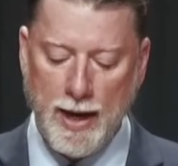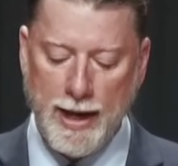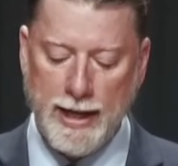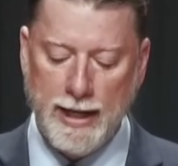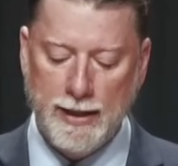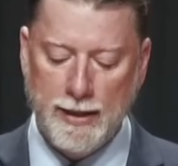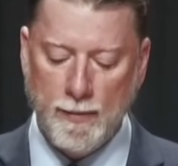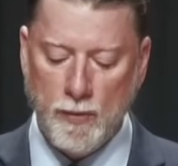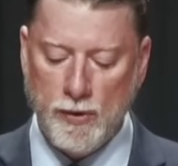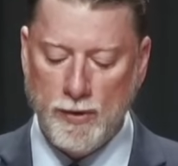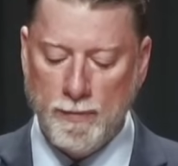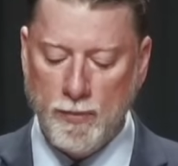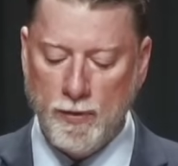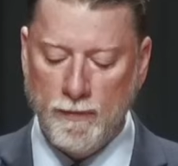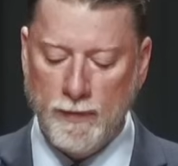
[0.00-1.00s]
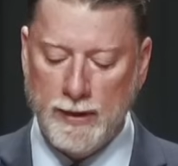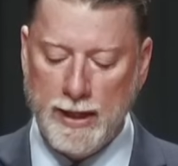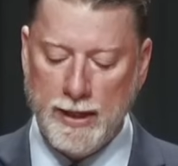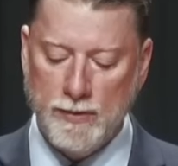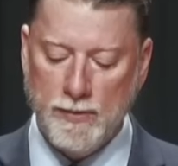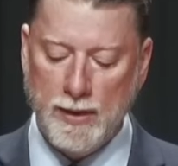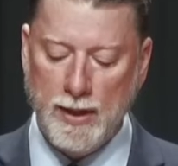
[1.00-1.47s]
I hate them with a perfect
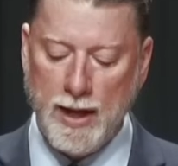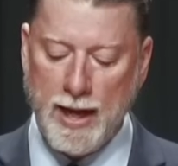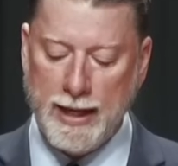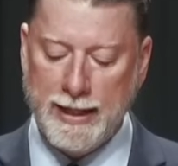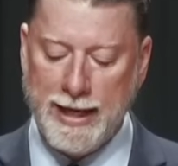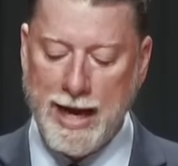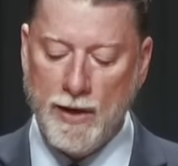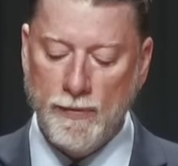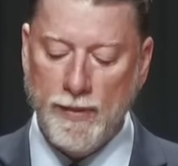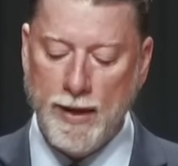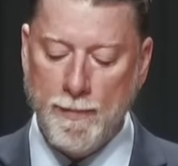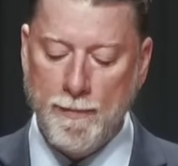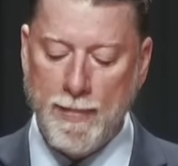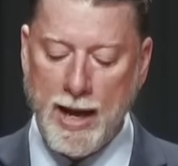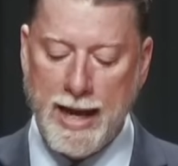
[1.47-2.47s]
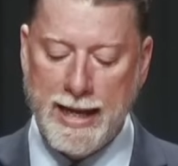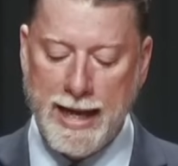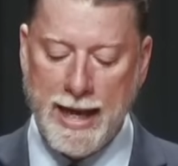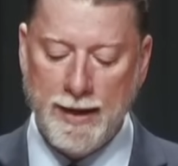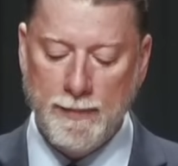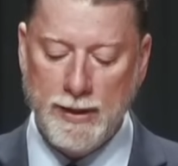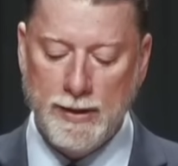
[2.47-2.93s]
hatred. I count them my
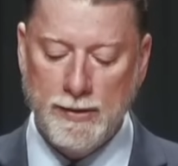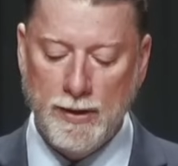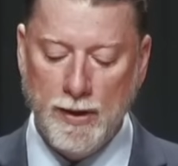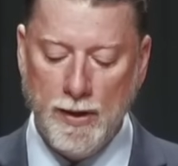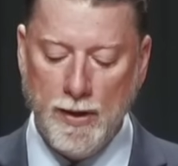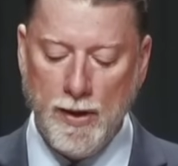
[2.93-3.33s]
enemies.